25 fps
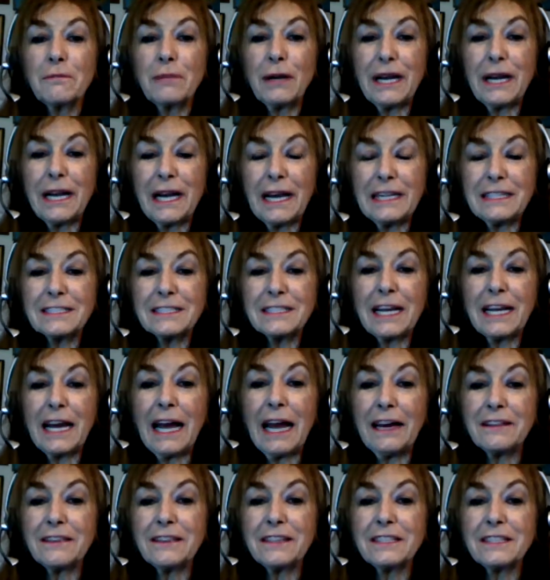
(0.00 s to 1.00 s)
place
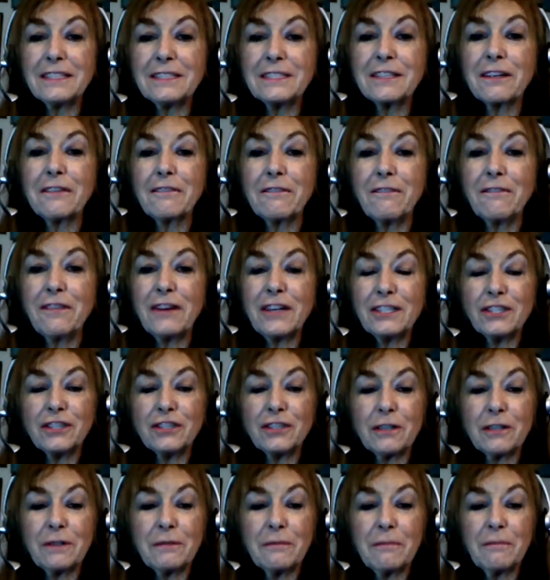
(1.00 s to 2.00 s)
at this
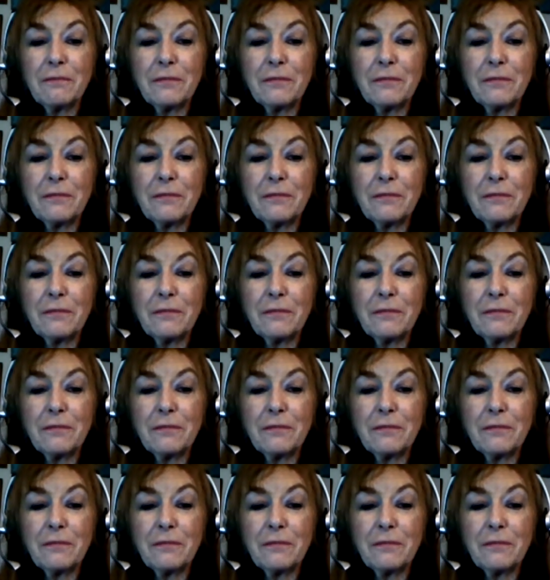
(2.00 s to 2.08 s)
convention.